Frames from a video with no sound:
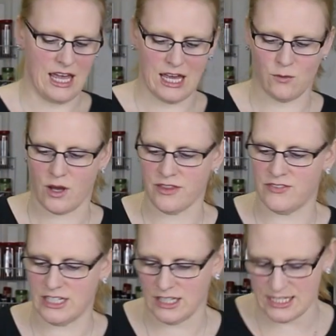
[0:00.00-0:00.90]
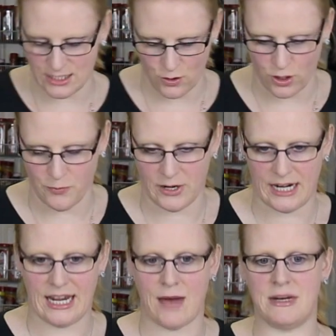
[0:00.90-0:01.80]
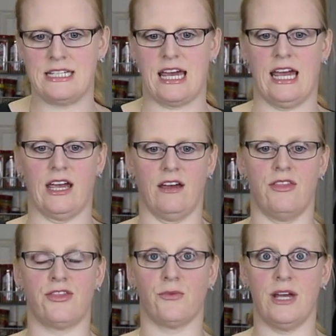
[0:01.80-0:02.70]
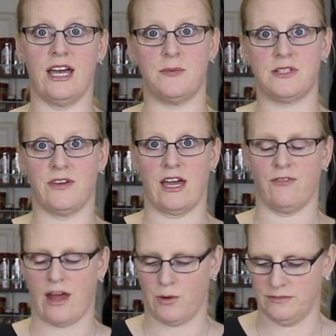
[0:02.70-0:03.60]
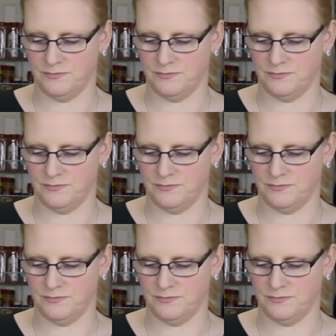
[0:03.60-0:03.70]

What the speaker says: And while the vanilla is incorporating, I'm going to take 3 cups of cake flour,